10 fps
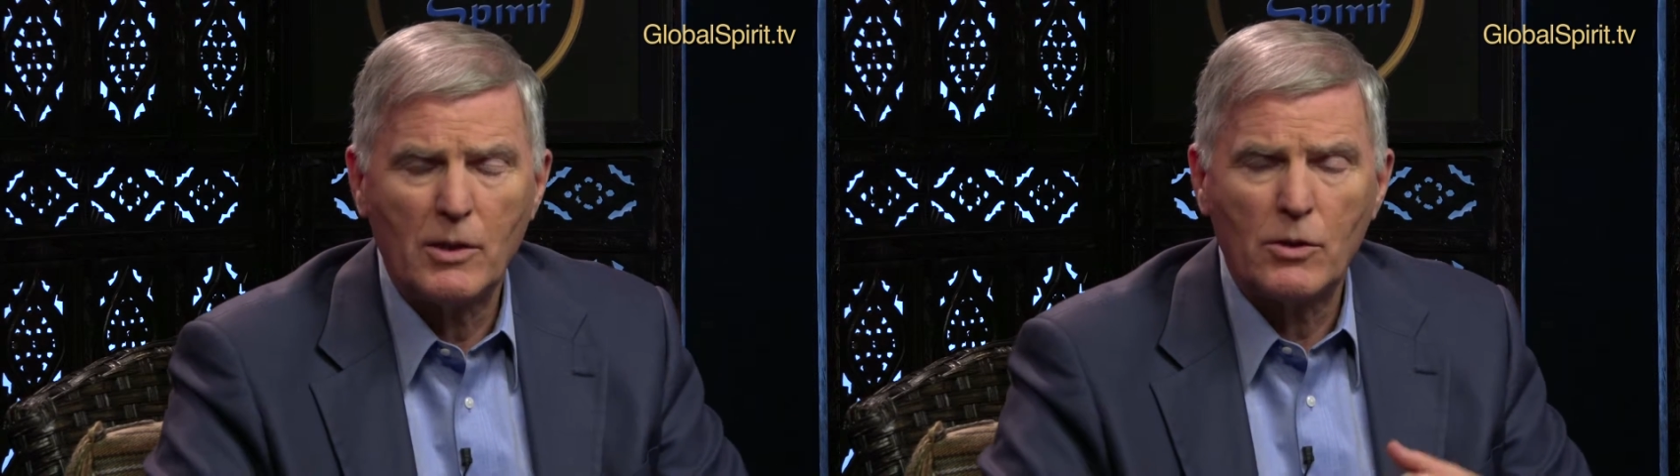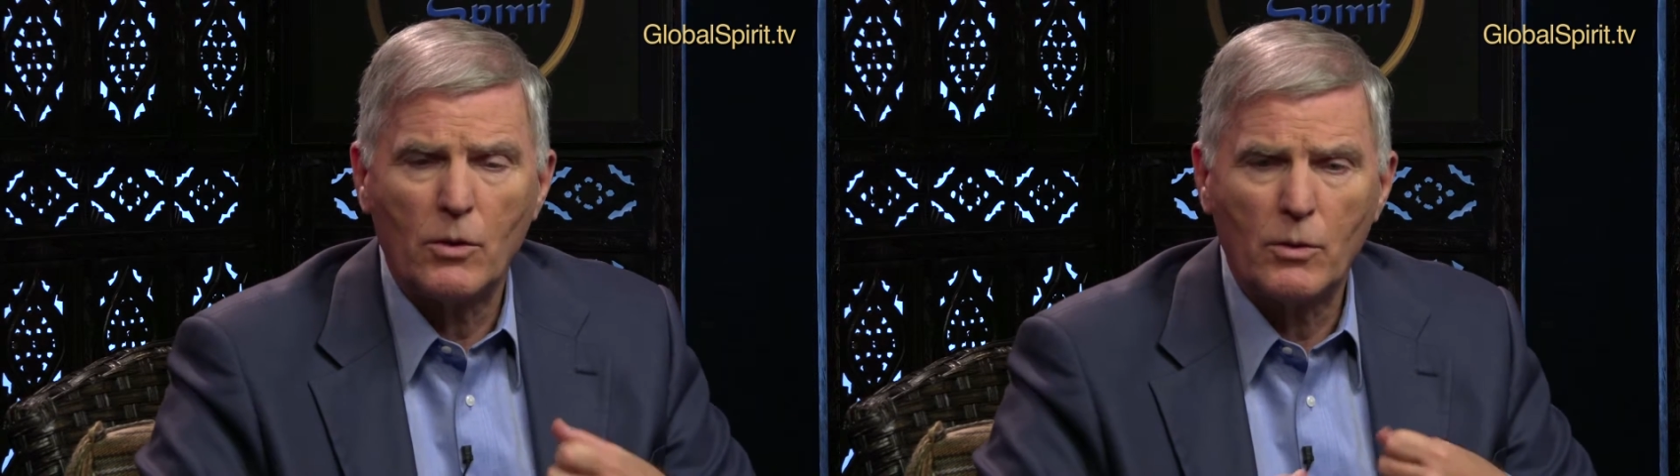
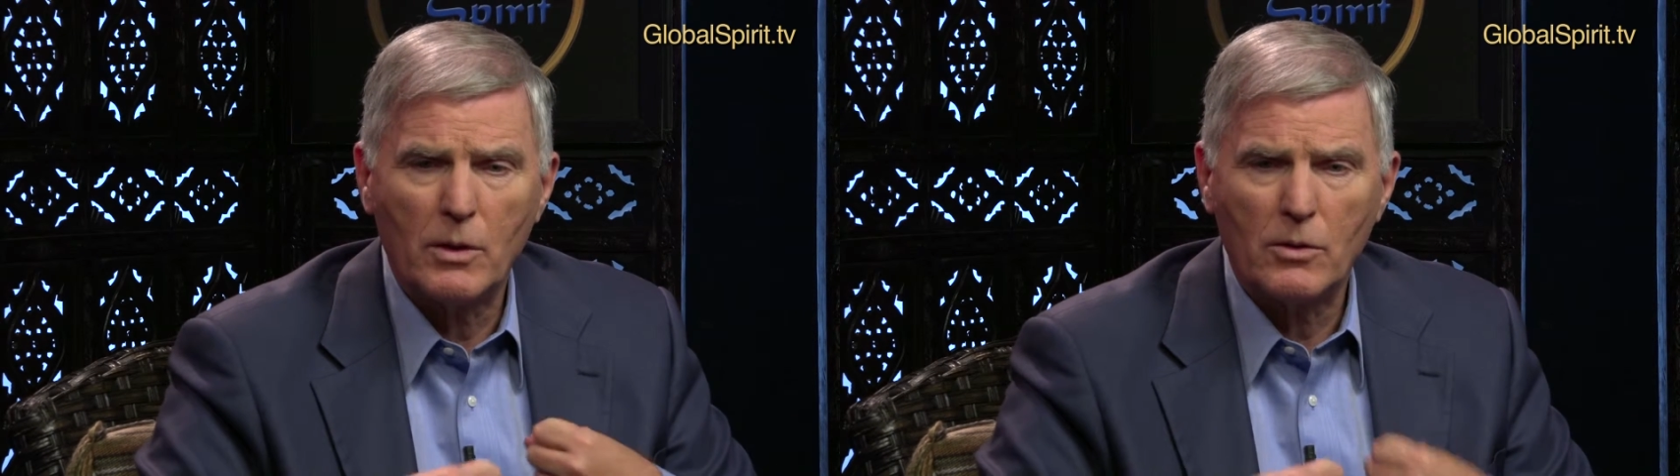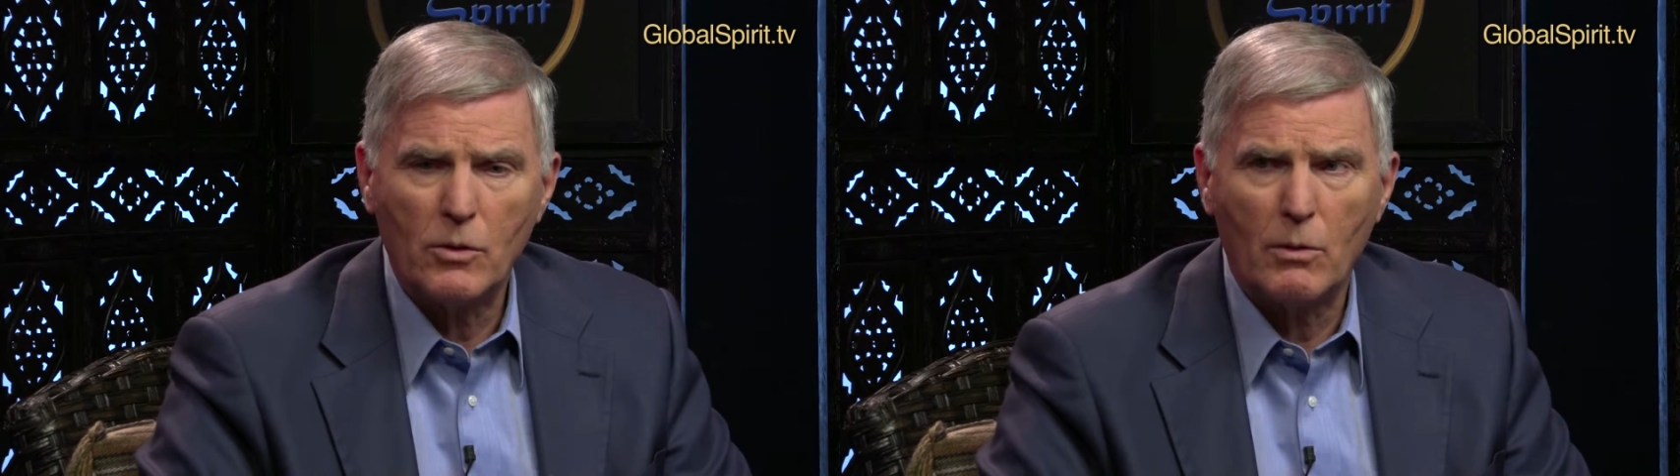so
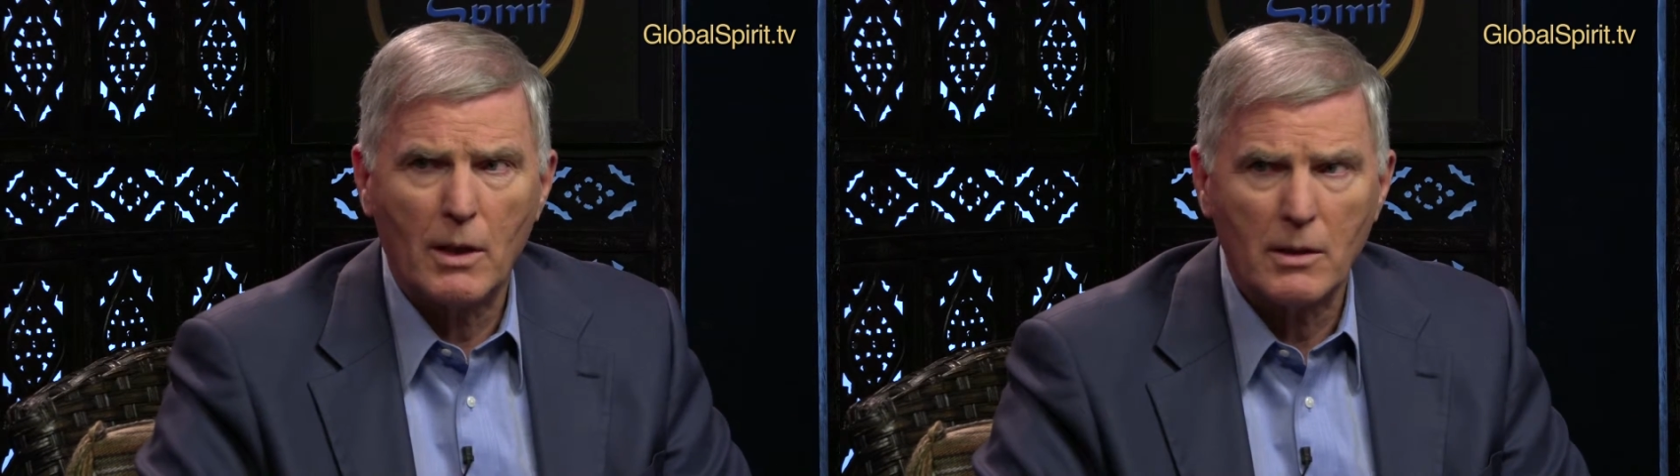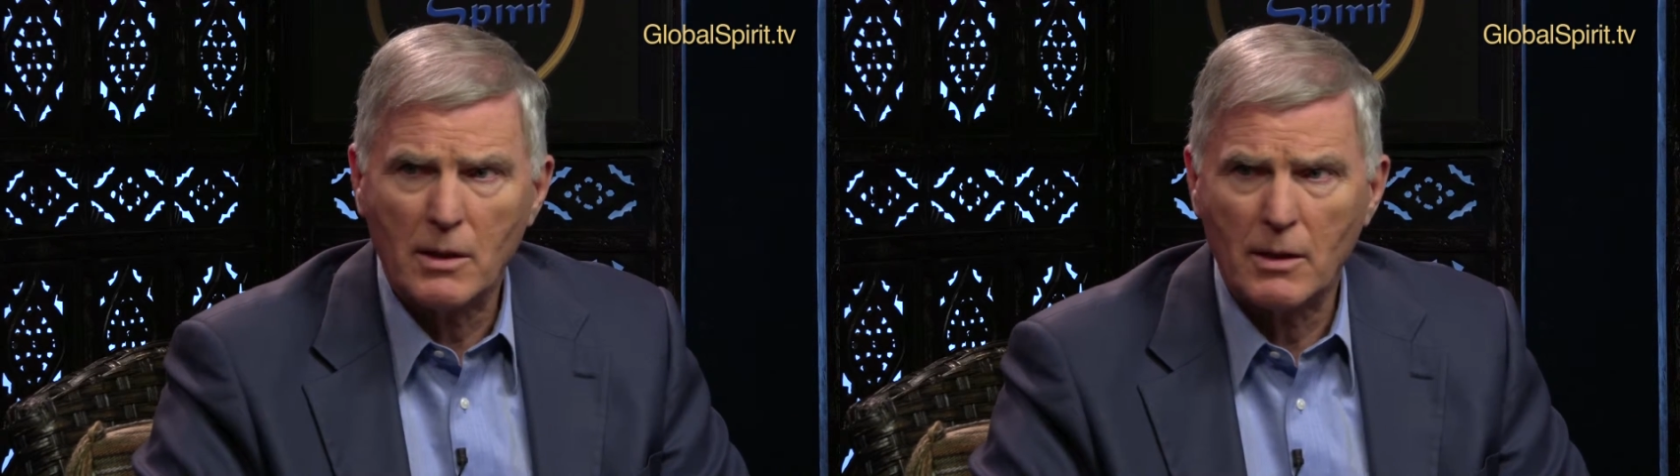that you
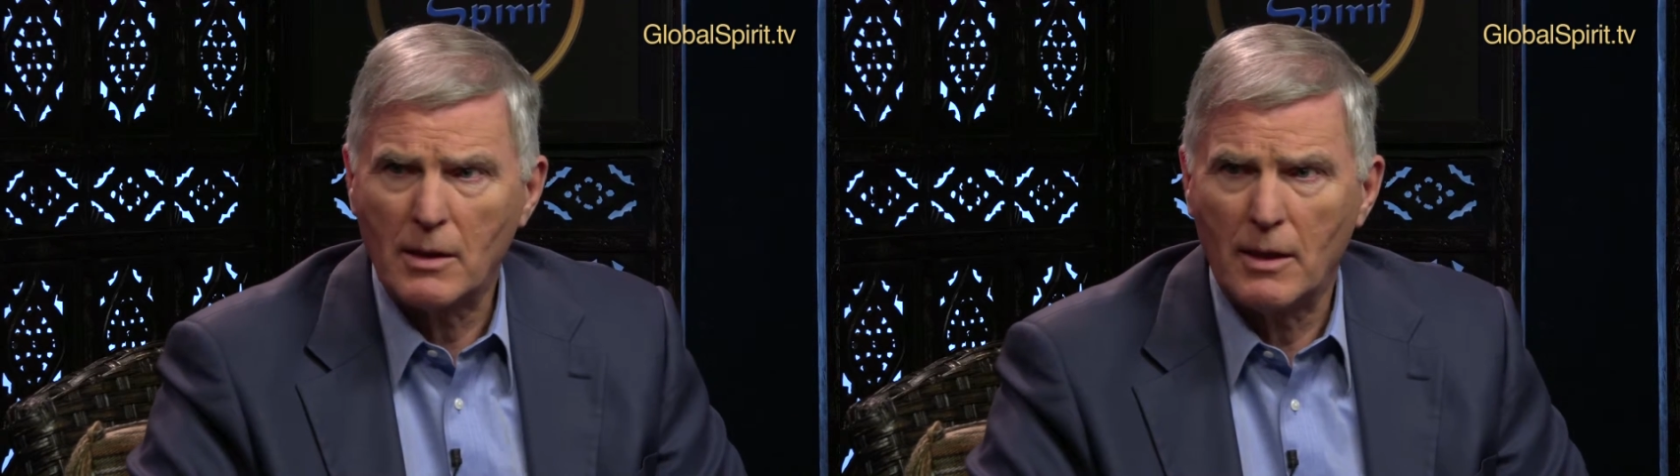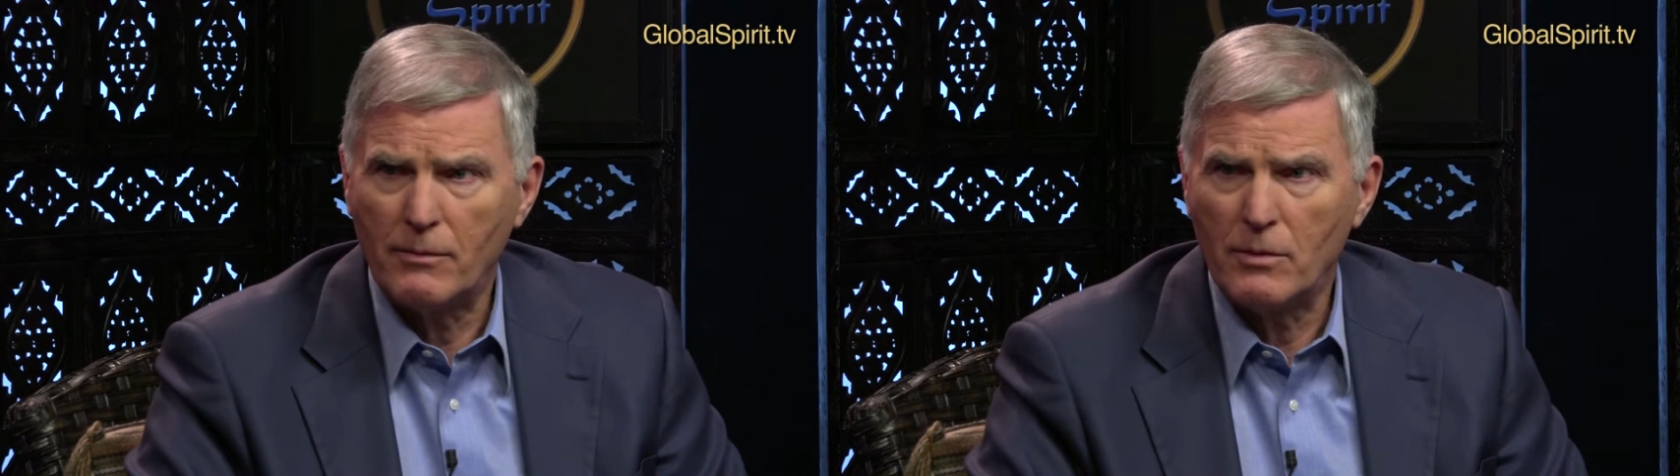aren't
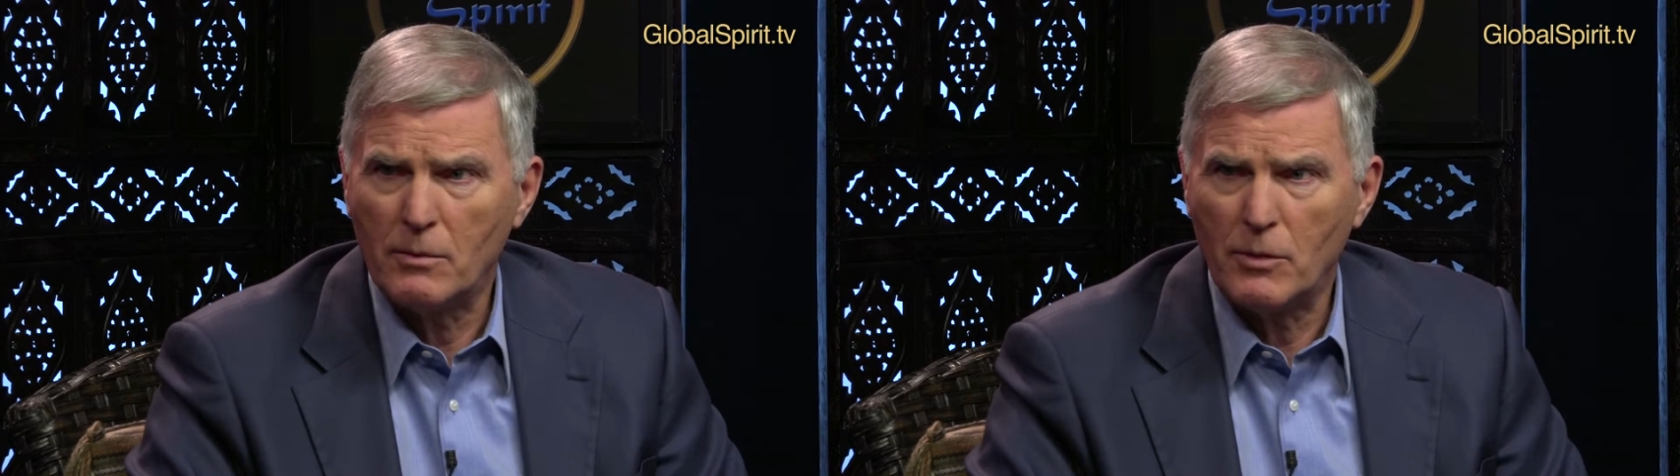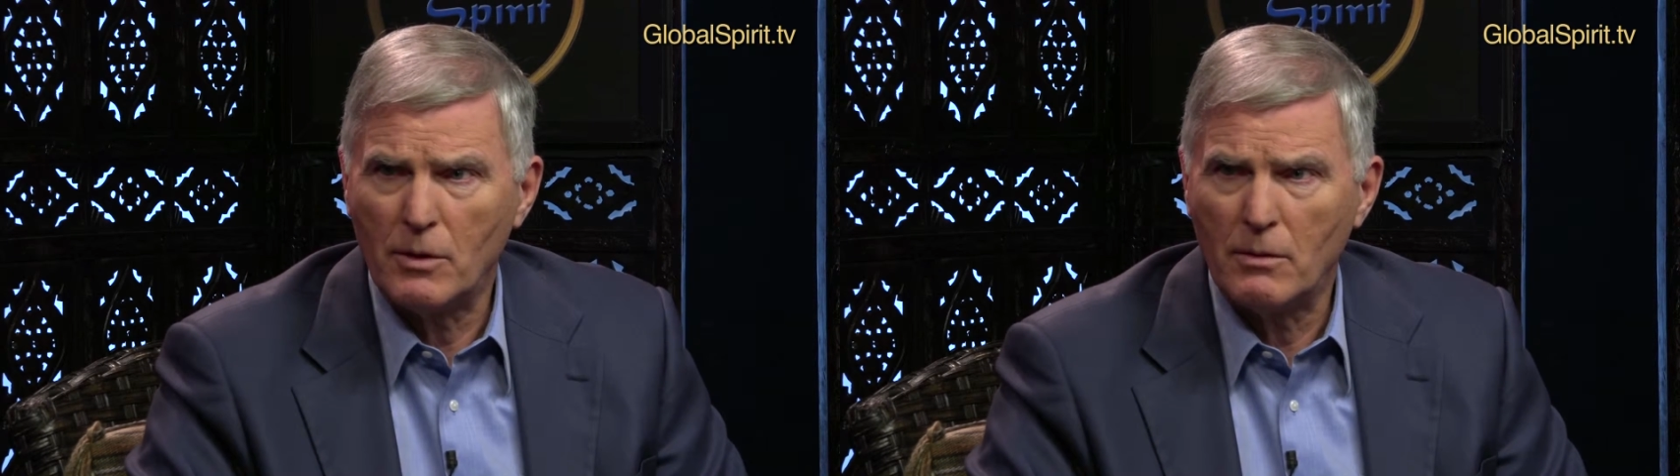
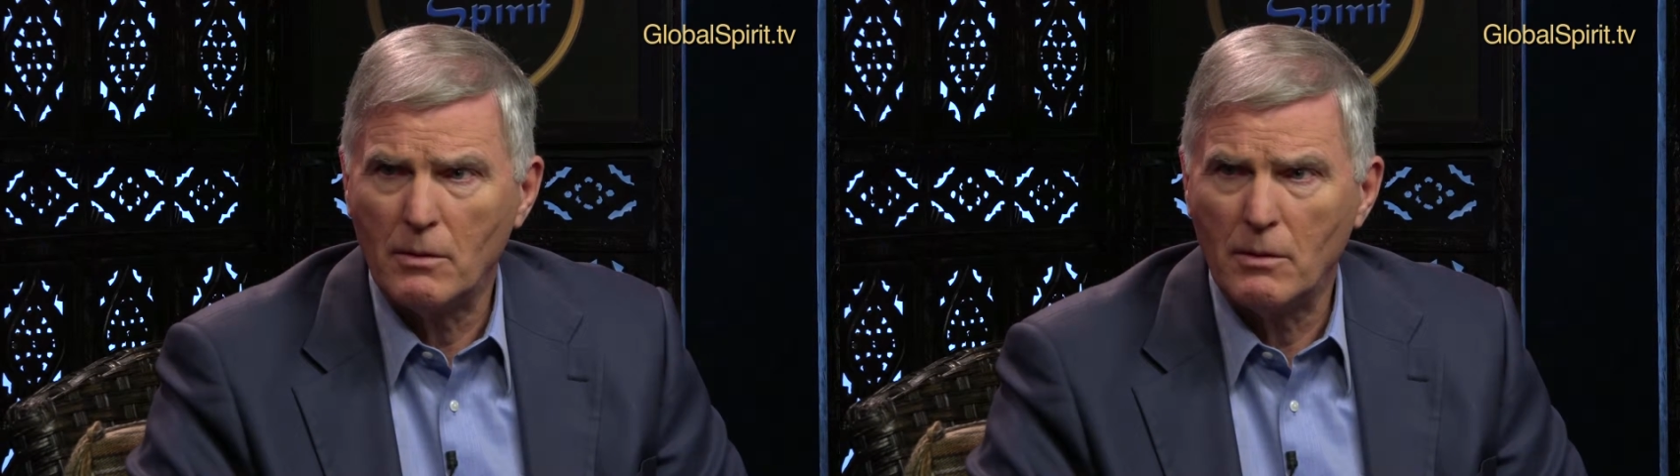uncomfortable.